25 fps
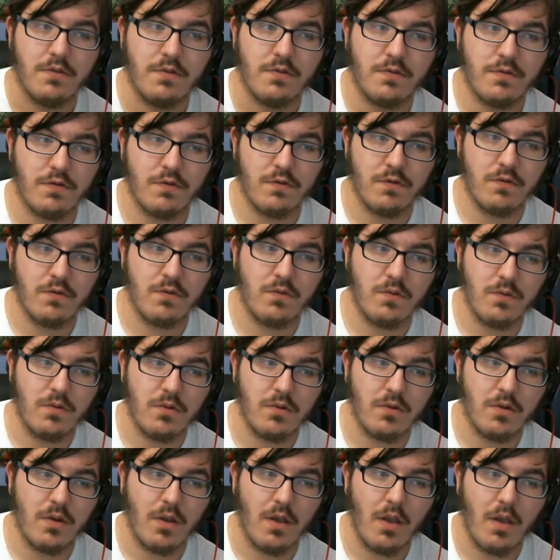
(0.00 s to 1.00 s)
2,
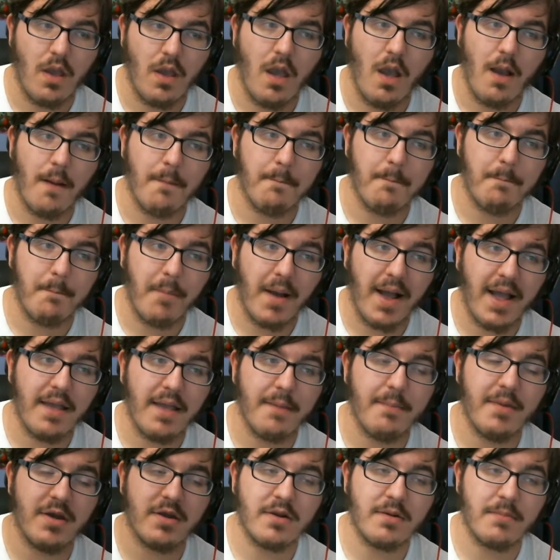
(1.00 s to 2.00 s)
buy a
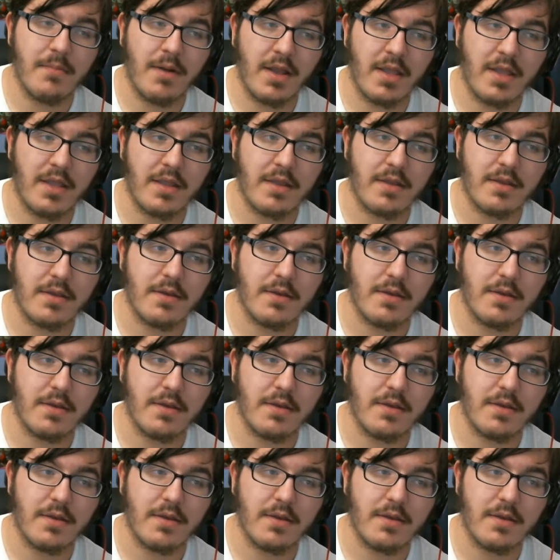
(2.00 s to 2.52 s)
better mic.